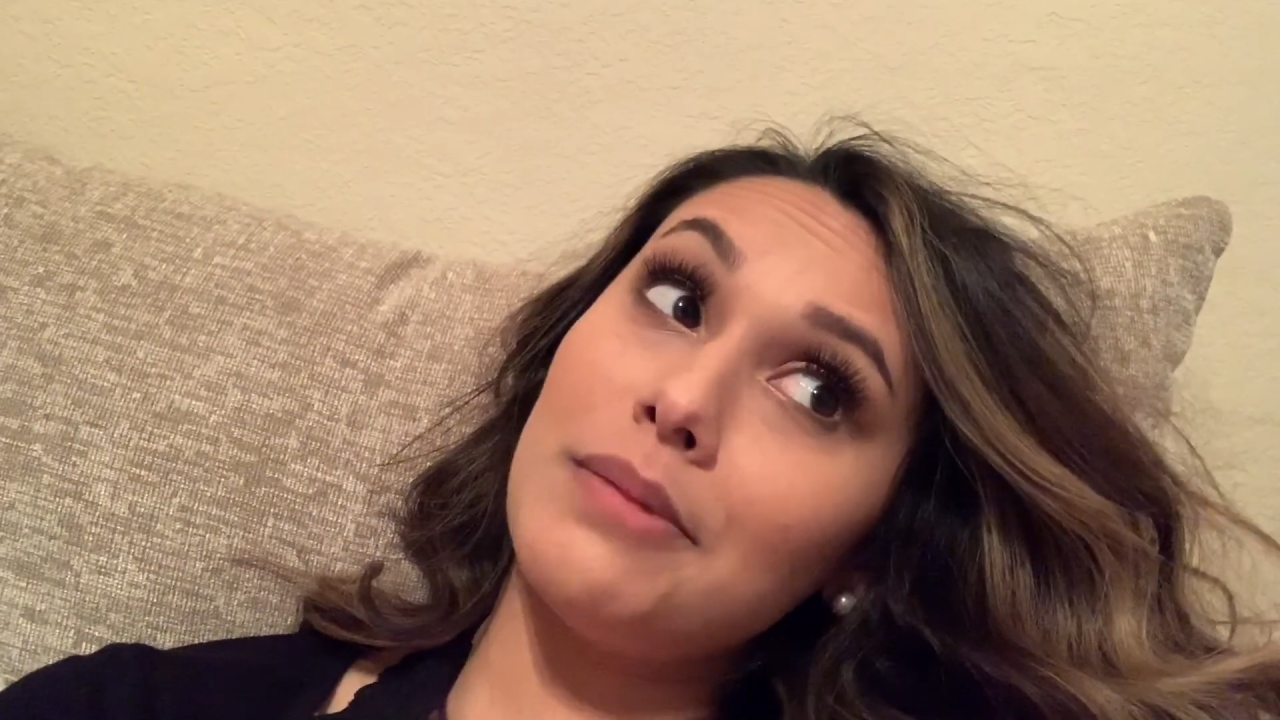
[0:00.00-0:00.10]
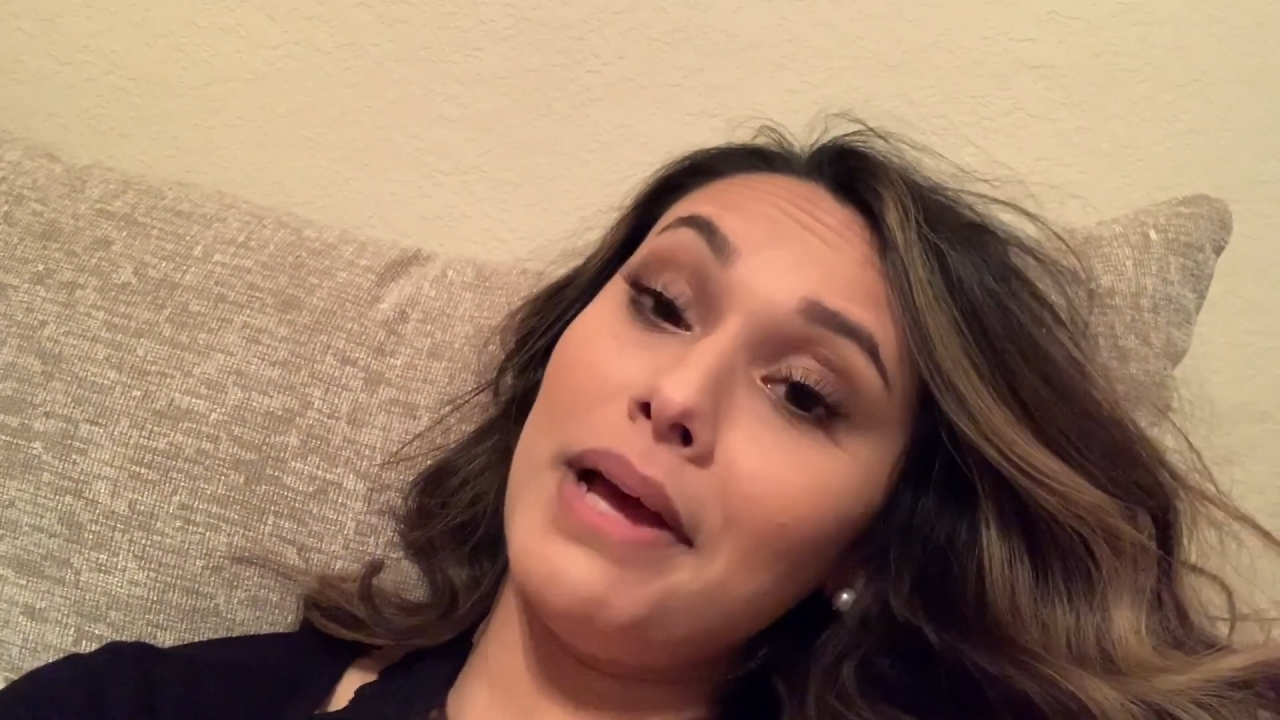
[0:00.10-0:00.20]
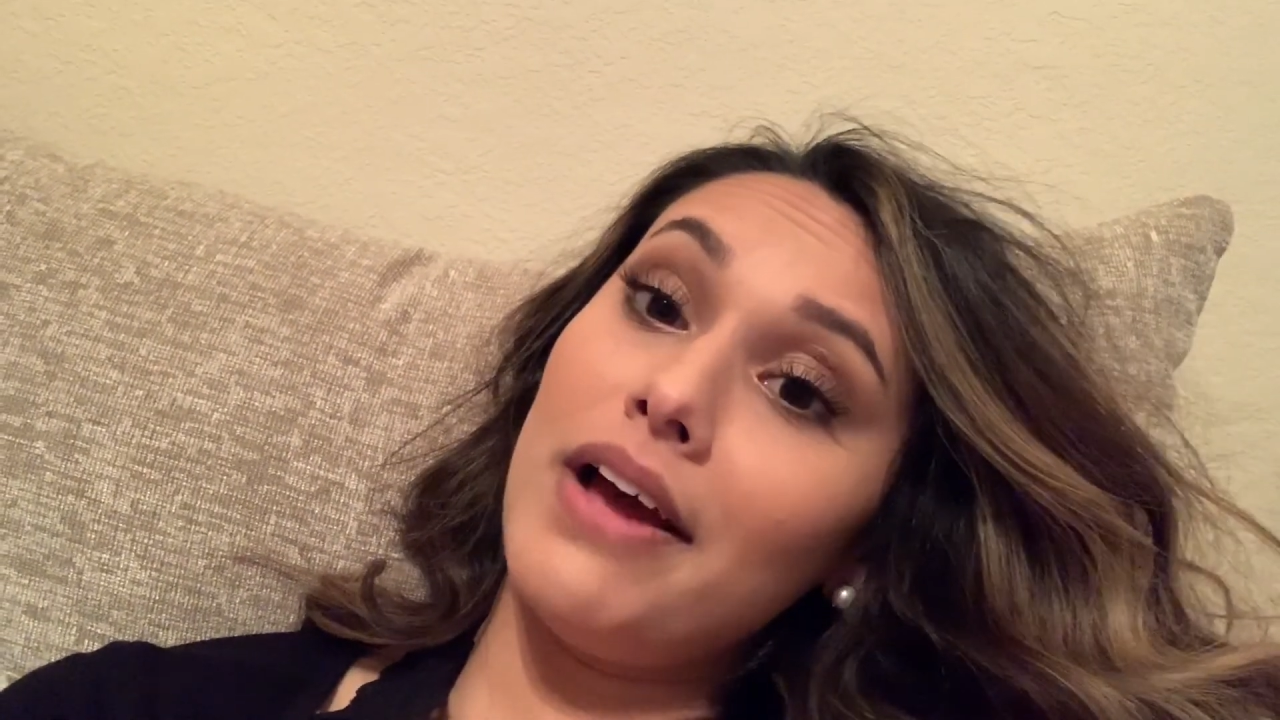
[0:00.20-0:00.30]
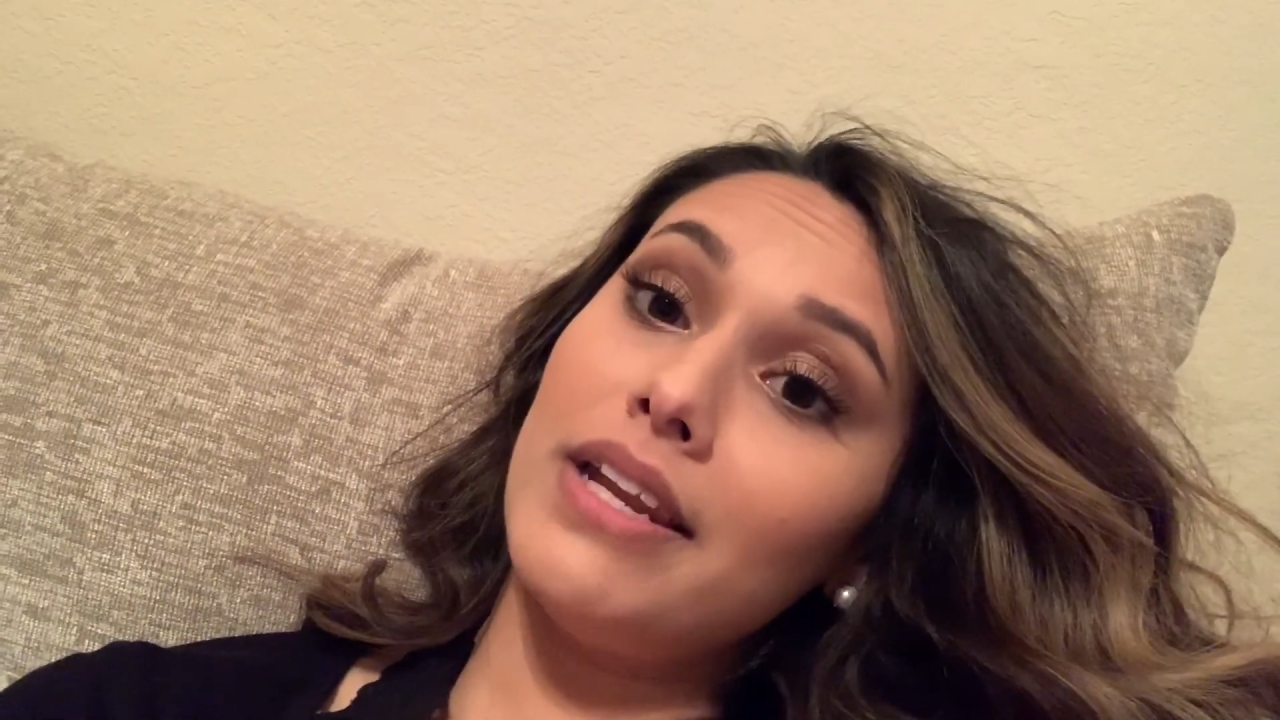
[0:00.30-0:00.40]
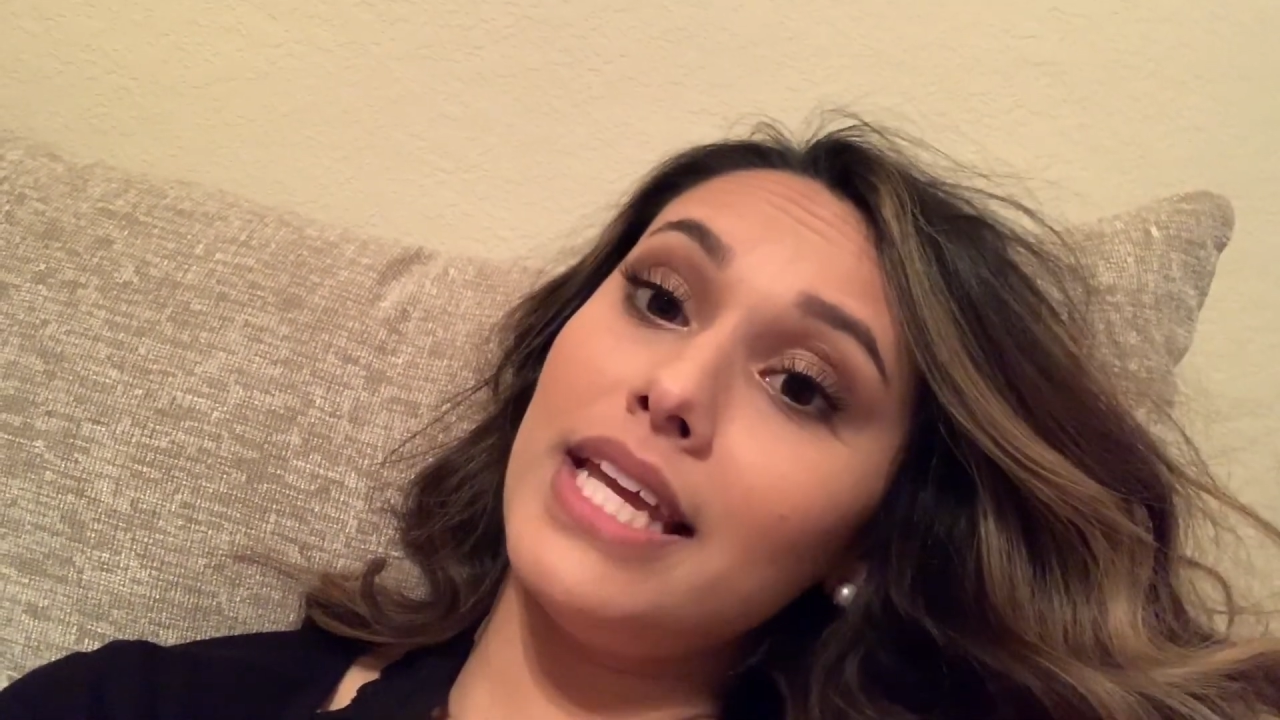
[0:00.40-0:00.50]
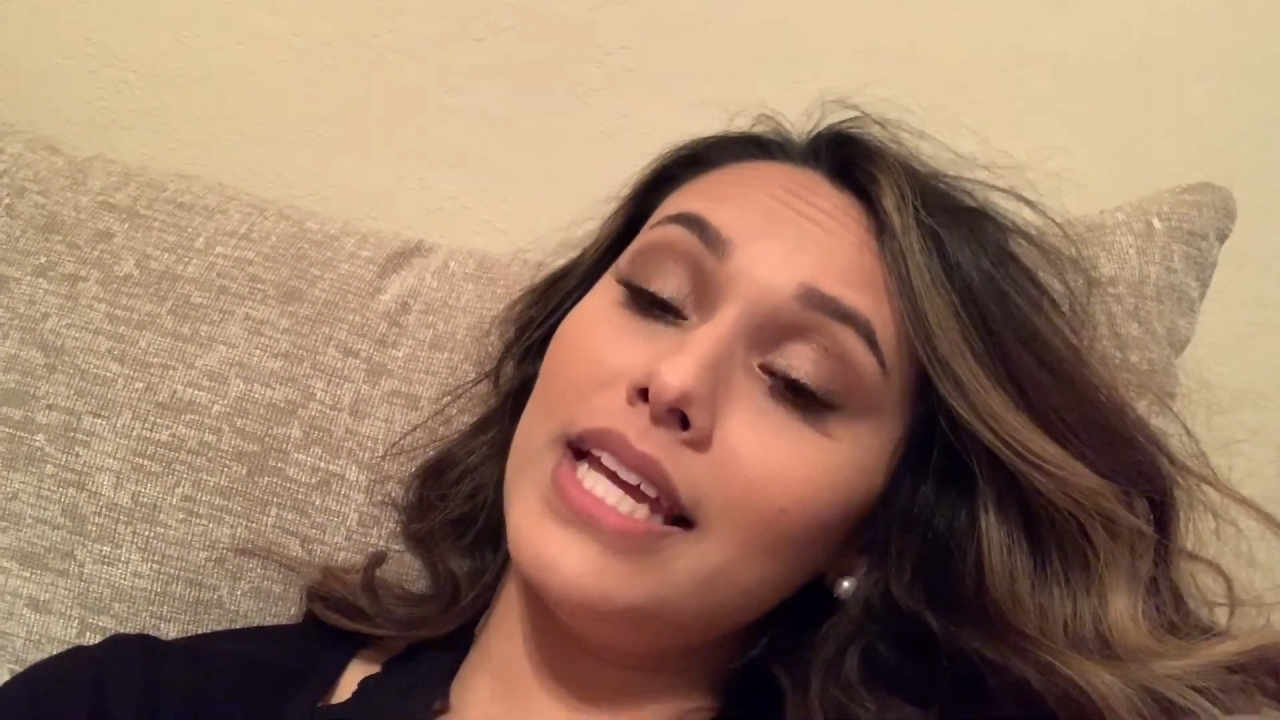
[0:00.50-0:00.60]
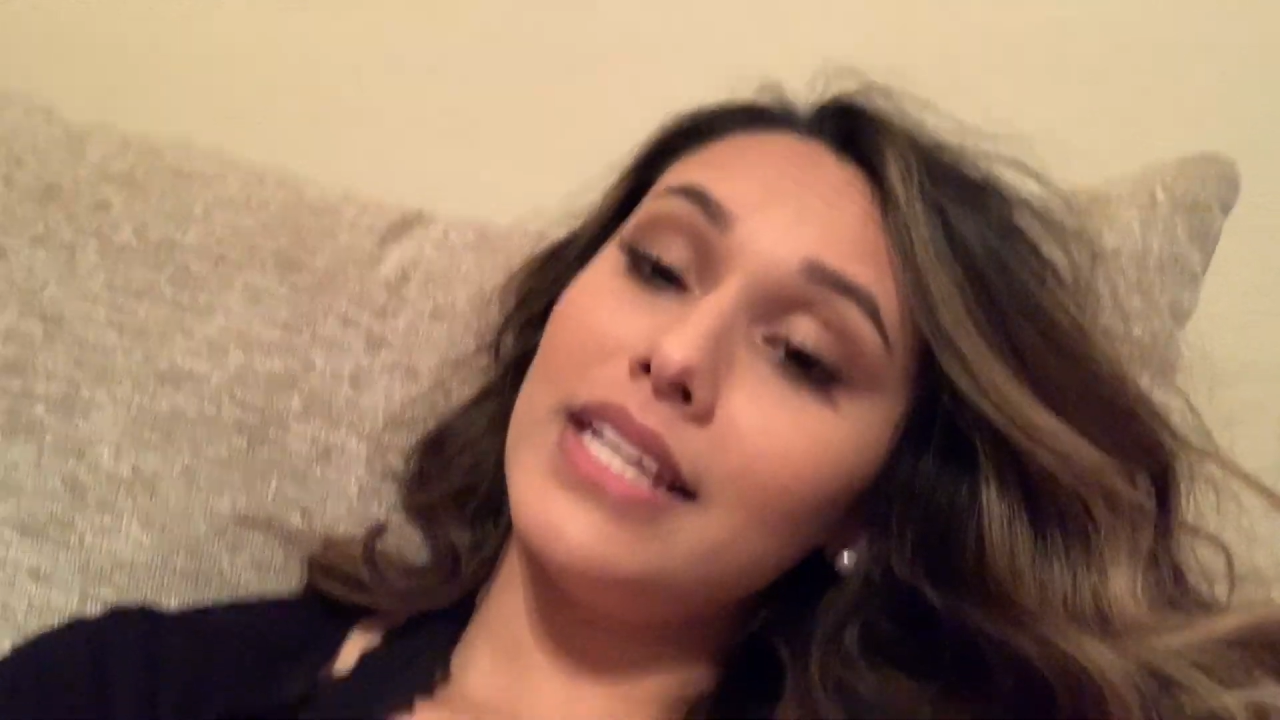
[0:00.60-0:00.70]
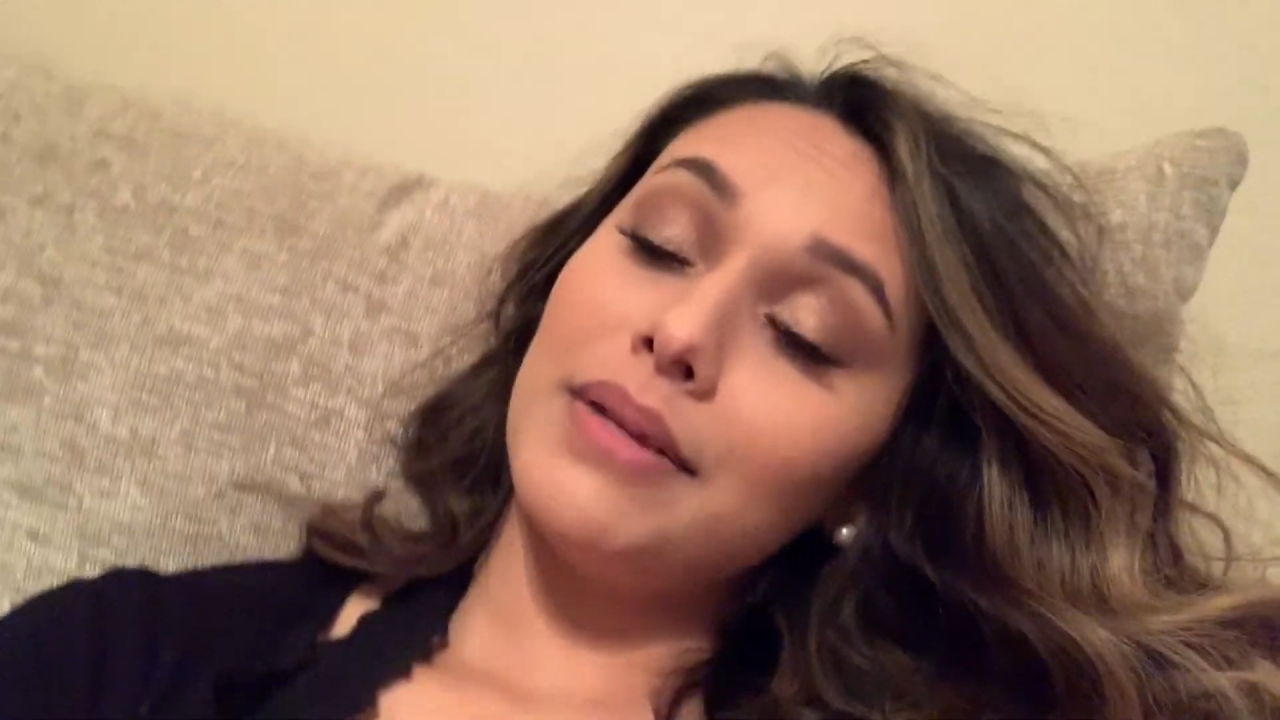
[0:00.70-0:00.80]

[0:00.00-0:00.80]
about it.